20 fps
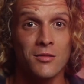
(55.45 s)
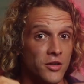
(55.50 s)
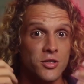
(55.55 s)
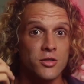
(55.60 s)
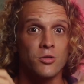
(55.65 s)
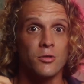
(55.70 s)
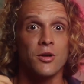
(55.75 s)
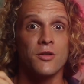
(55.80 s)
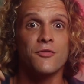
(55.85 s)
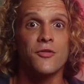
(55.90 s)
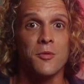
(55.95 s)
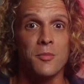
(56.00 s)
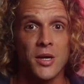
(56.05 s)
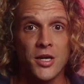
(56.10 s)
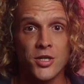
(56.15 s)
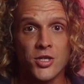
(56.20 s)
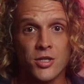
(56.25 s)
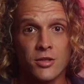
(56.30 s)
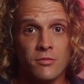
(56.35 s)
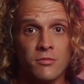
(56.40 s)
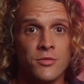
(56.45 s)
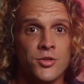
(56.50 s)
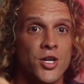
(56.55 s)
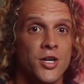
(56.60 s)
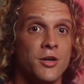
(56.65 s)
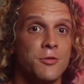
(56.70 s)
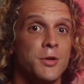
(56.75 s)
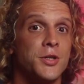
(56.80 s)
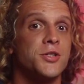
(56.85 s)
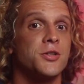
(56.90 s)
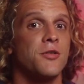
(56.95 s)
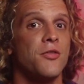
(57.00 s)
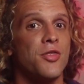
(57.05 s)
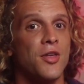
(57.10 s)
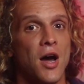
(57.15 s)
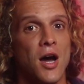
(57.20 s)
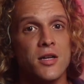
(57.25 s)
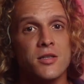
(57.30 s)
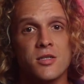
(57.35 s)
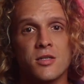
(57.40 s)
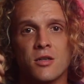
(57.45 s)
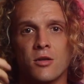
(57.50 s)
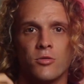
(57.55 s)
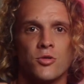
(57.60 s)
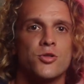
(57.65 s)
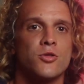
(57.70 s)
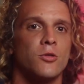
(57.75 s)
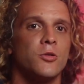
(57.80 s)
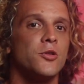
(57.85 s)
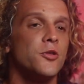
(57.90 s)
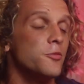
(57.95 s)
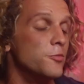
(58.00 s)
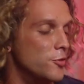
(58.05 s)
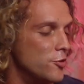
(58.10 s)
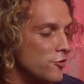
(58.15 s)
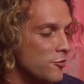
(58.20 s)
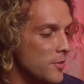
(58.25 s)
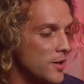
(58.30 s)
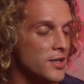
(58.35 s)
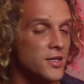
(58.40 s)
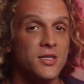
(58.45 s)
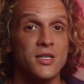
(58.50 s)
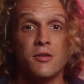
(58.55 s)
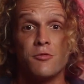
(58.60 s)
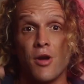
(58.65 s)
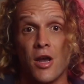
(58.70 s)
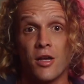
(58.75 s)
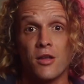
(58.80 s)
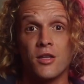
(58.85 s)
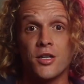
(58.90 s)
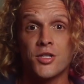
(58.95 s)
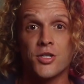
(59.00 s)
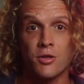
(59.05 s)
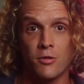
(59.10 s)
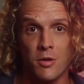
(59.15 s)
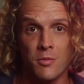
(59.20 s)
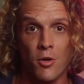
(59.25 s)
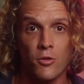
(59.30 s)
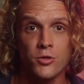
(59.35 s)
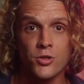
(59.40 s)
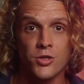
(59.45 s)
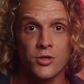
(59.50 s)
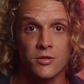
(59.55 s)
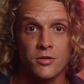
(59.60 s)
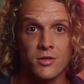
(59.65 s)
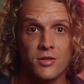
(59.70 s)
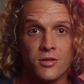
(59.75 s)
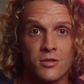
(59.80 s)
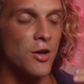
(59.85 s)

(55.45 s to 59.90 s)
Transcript: They store information, generate your thoughts, control your movements, and regulate your emotions.